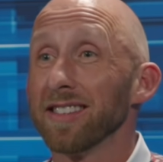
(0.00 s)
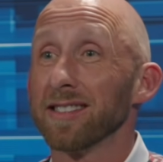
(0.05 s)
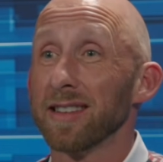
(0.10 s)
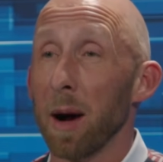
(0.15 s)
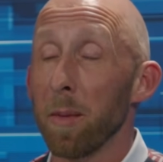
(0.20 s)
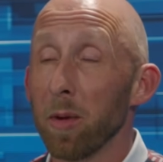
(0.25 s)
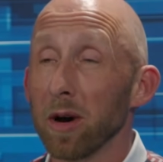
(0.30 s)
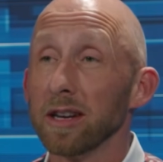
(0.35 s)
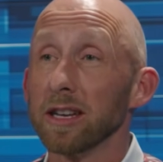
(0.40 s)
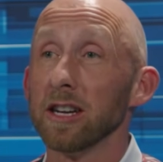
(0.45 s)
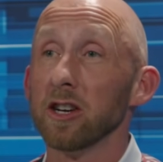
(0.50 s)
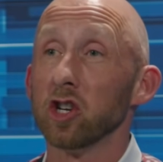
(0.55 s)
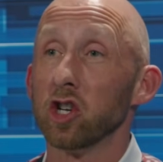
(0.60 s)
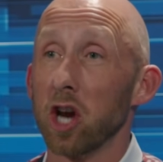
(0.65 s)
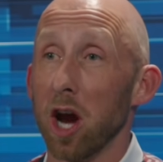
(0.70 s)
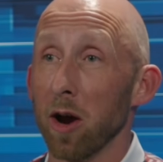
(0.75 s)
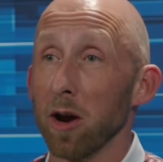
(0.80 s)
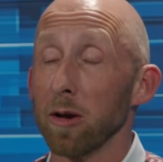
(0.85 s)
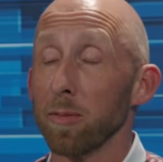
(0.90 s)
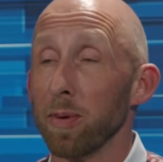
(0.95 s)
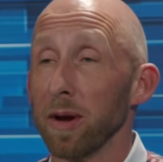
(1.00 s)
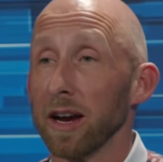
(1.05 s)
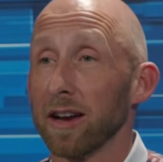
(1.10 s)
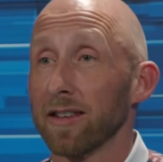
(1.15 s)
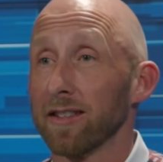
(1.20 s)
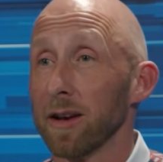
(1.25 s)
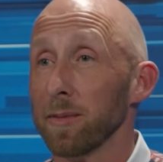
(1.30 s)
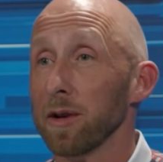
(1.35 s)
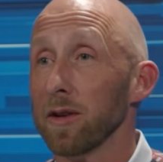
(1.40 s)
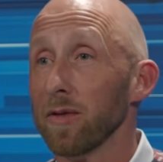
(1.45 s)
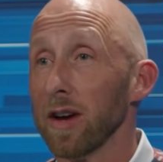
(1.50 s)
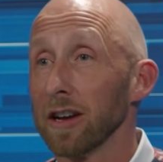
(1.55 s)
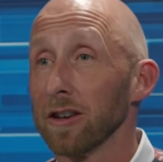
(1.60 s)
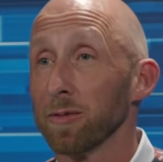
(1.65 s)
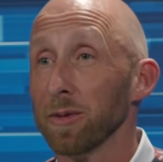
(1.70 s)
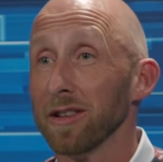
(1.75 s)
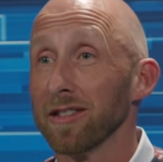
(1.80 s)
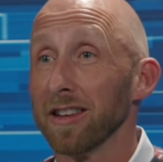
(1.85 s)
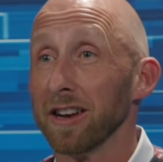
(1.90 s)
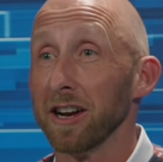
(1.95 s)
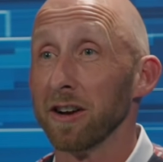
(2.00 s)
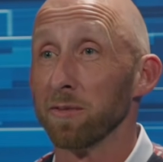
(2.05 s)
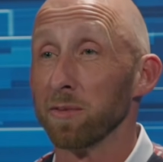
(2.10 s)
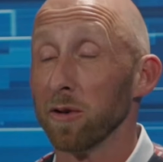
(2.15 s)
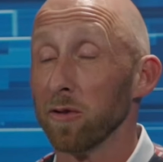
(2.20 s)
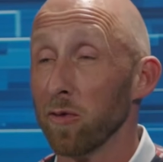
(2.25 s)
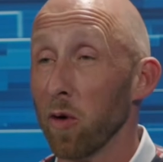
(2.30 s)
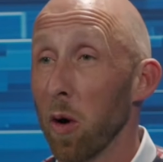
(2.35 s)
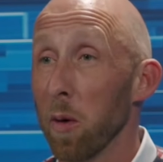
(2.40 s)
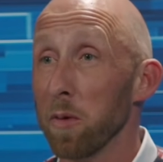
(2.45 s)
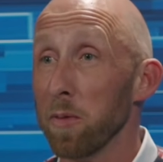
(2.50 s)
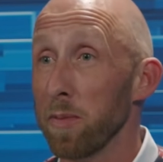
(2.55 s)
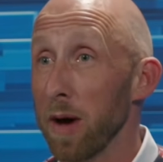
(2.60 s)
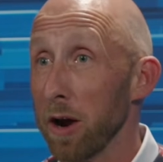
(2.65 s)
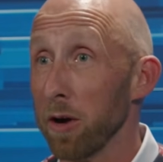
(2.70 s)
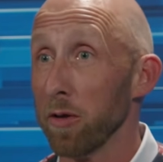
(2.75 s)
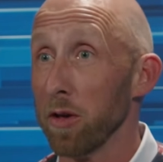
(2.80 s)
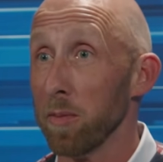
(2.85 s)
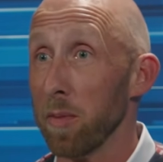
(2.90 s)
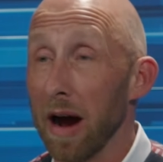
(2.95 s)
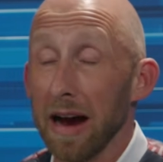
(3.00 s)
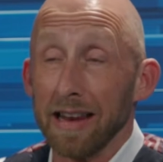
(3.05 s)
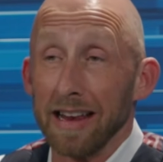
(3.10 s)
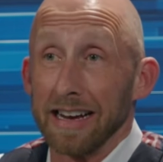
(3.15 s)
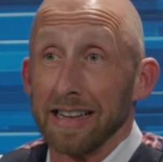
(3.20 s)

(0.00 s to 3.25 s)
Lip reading: someone can cherry pick some investments that have performed better than mine.